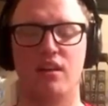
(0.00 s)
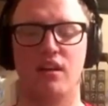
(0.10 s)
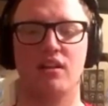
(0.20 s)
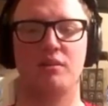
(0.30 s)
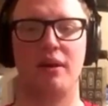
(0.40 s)

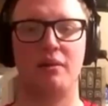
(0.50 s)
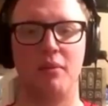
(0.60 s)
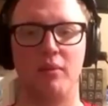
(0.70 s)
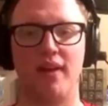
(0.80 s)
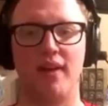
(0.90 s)
He's the youngest
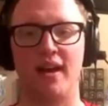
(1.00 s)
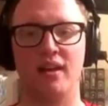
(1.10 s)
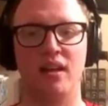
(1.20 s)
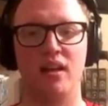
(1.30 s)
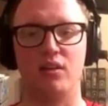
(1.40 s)
Spider-Man we've
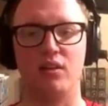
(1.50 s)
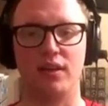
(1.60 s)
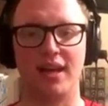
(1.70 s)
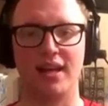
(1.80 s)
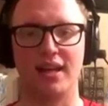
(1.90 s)
had,
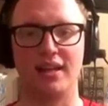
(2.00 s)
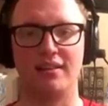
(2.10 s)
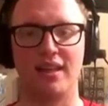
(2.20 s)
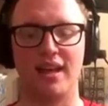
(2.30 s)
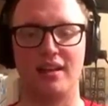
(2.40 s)
so he kind
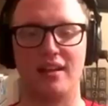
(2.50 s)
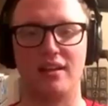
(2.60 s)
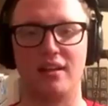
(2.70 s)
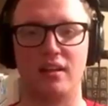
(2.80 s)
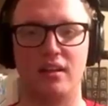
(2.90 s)
of gets
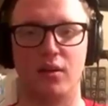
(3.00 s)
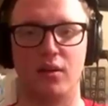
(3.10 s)
that